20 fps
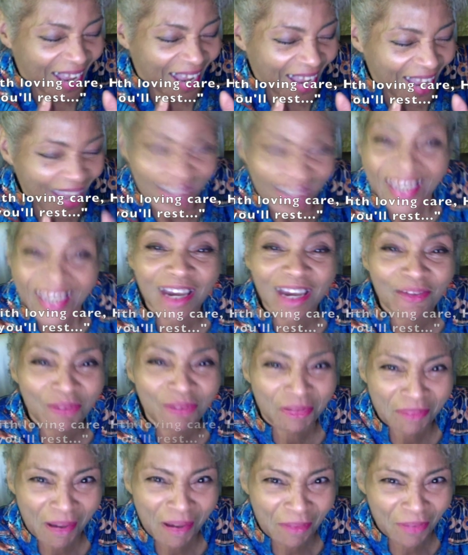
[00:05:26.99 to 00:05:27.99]
I can't
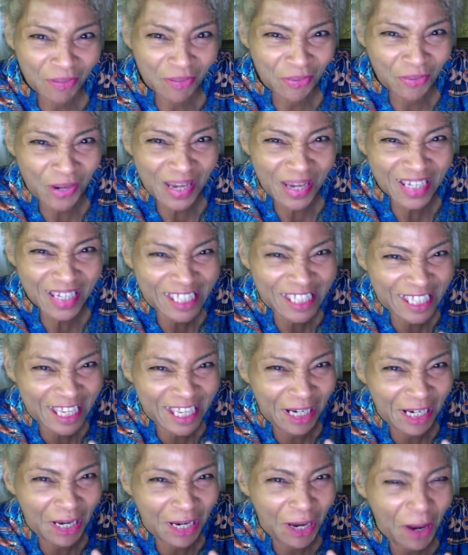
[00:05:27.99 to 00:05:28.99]
remember the rest.
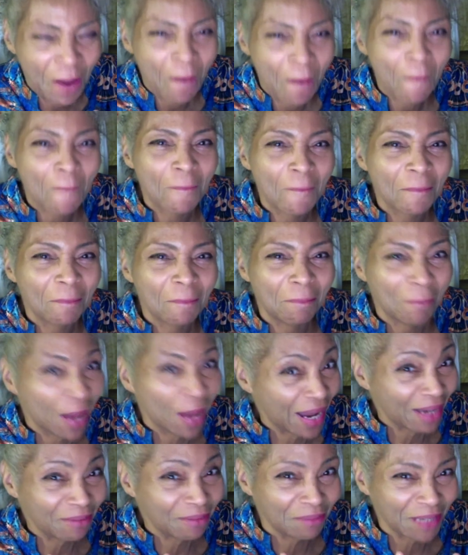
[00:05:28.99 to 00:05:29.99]

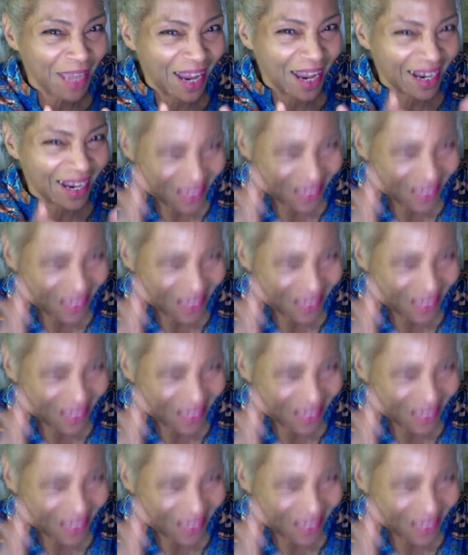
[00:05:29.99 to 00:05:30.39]
Mind block,